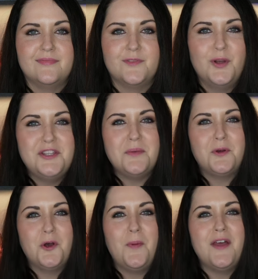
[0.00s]
What's up,
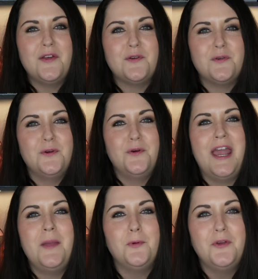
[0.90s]
Copilot crew?
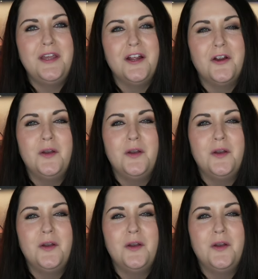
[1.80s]
April here,